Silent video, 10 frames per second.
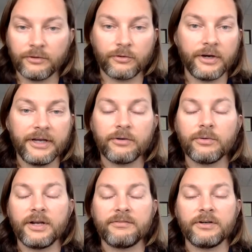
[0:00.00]
grade
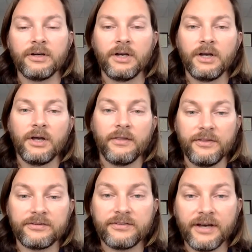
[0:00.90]
or whatever,
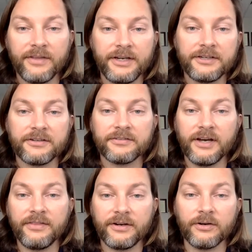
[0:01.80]
this is how they need to
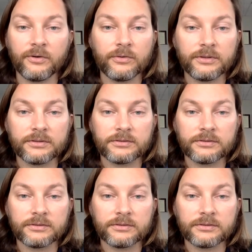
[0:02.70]
design their own